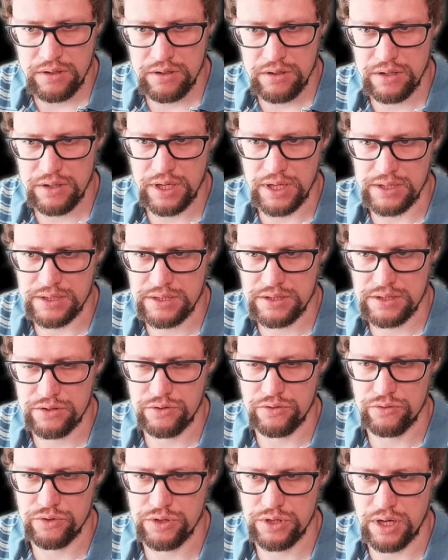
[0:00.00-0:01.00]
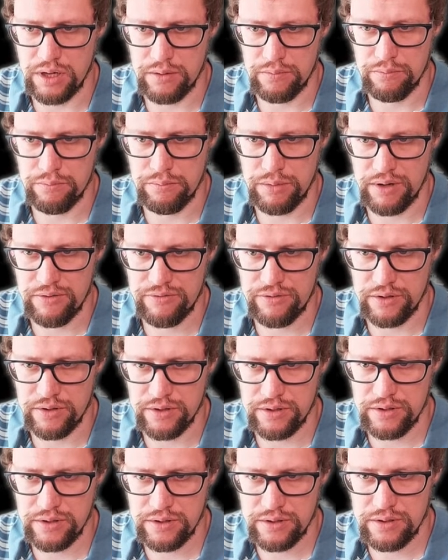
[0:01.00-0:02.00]
Let's use our
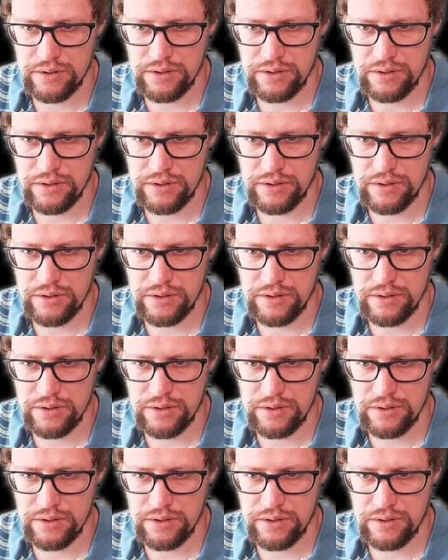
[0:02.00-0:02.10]
buffer.